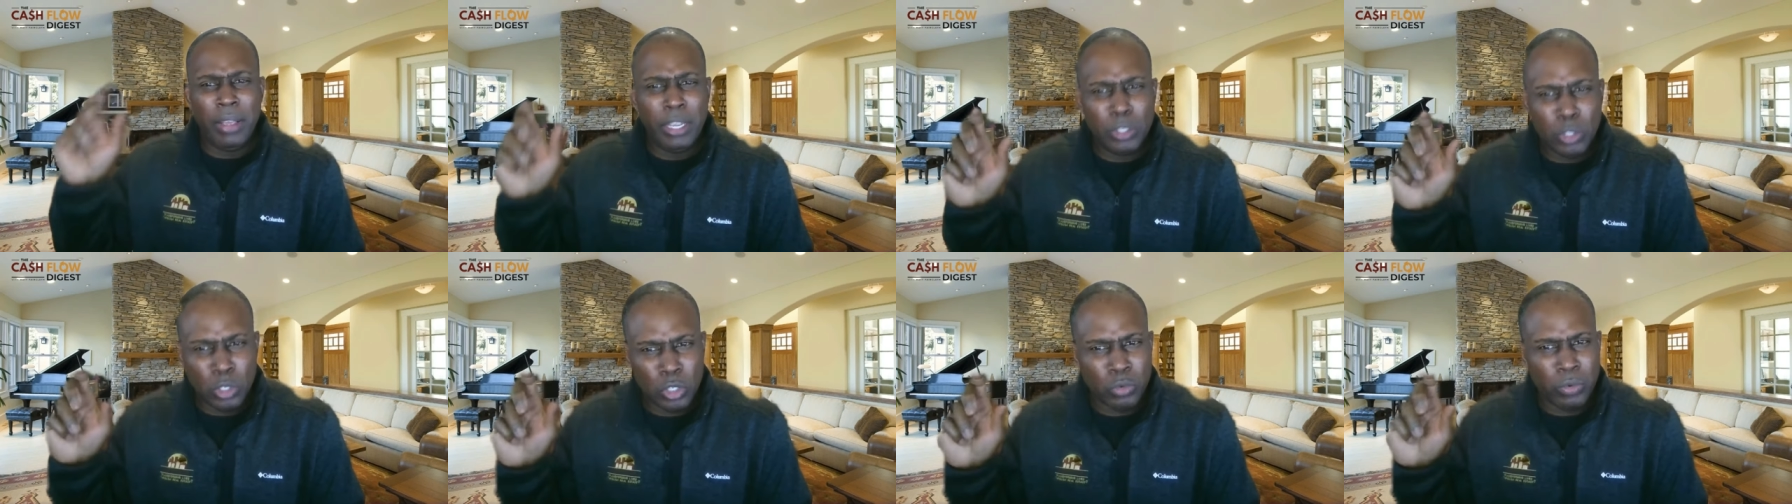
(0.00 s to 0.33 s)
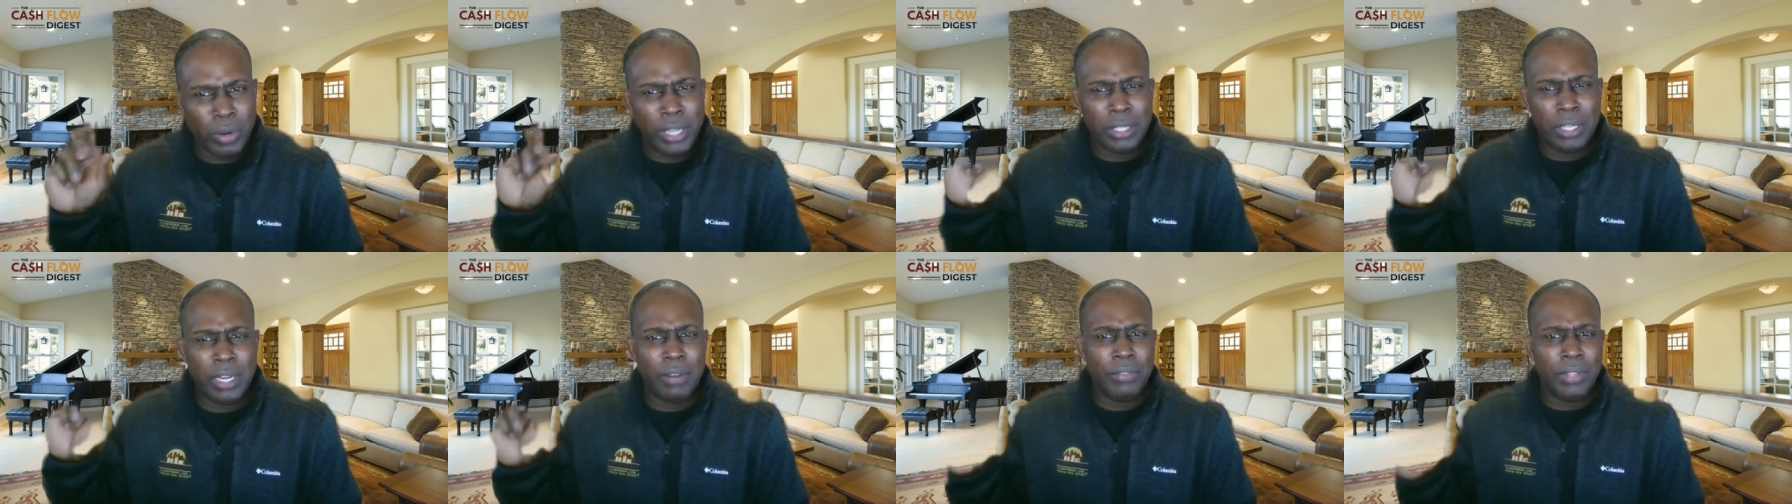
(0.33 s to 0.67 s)
interest
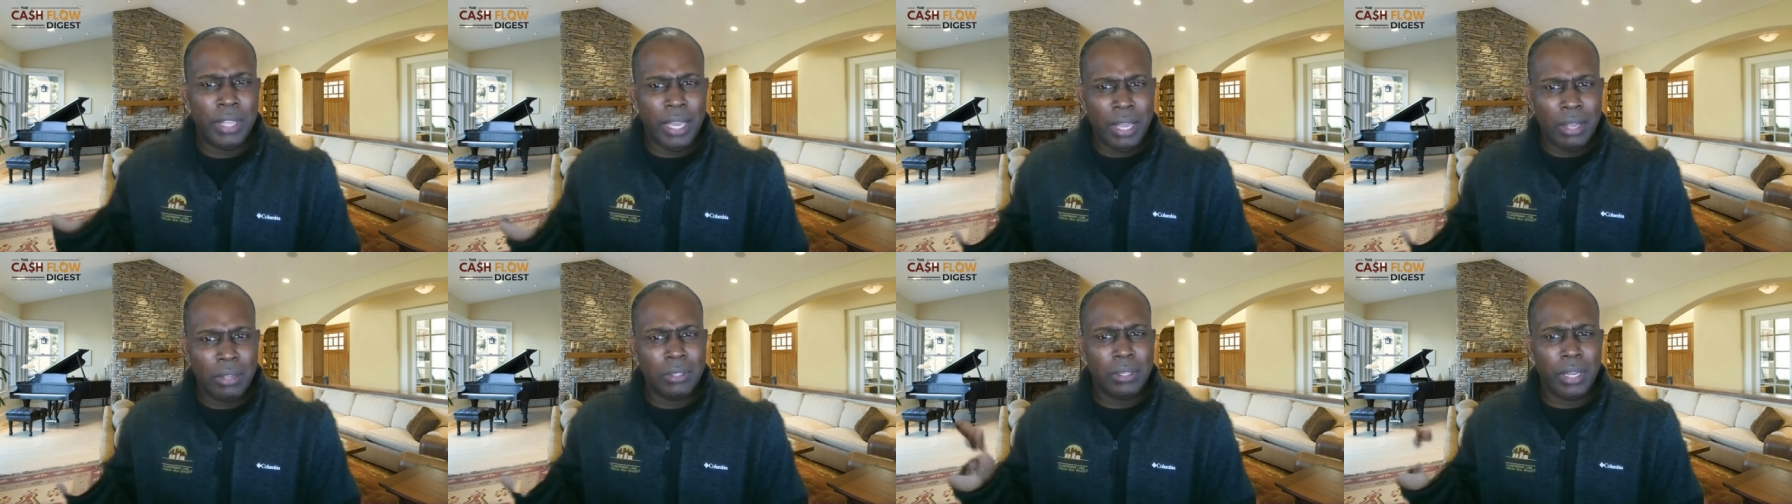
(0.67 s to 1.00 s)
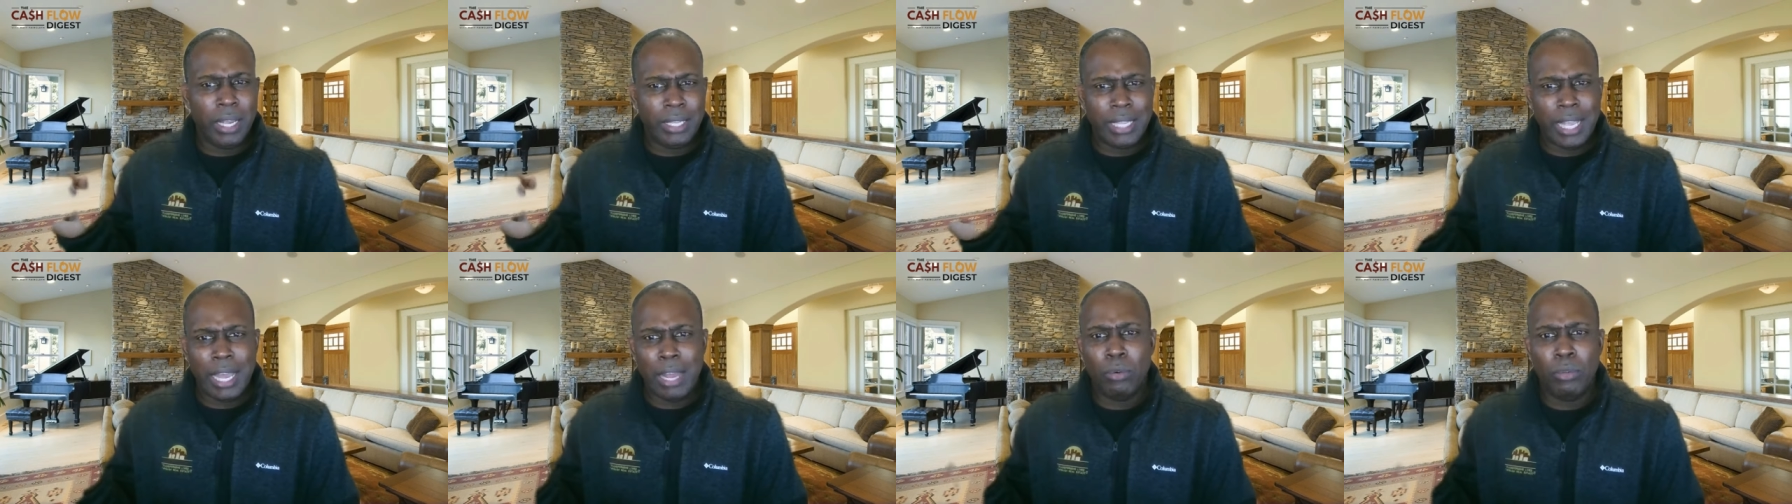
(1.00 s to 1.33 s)
rates and everything else
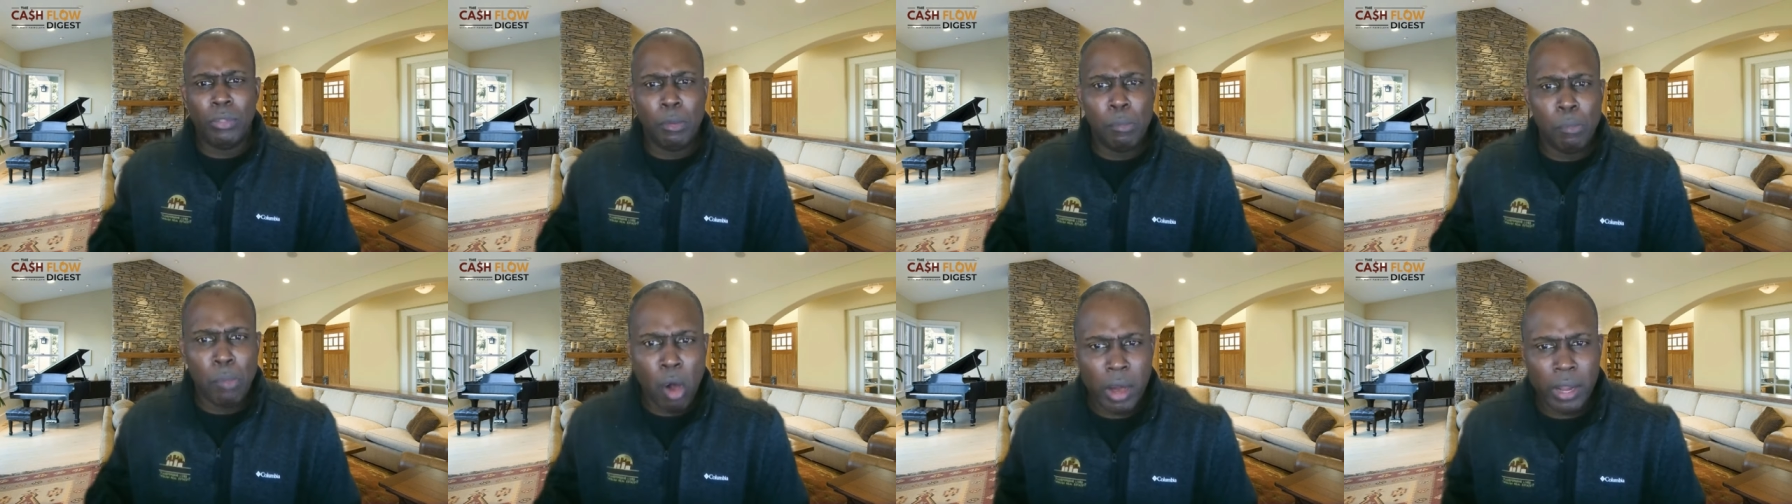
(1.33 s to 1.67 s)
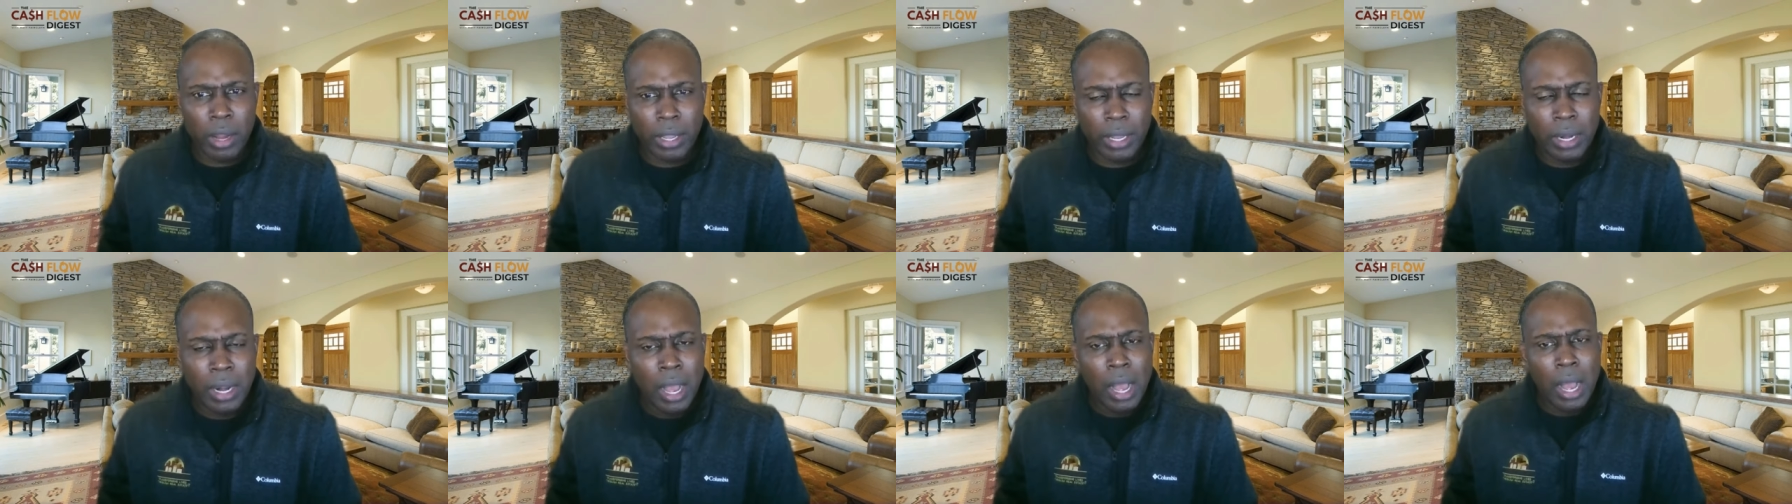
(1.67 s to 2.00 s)
like that or the
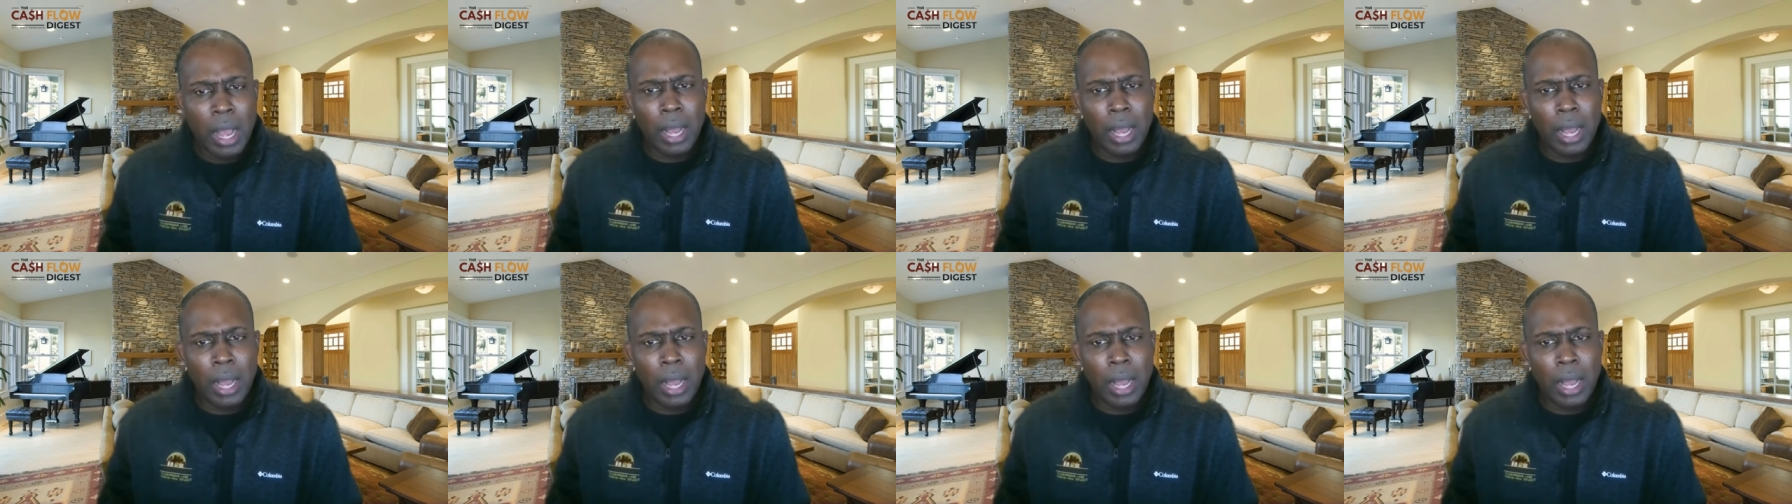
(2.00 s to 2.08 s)
market.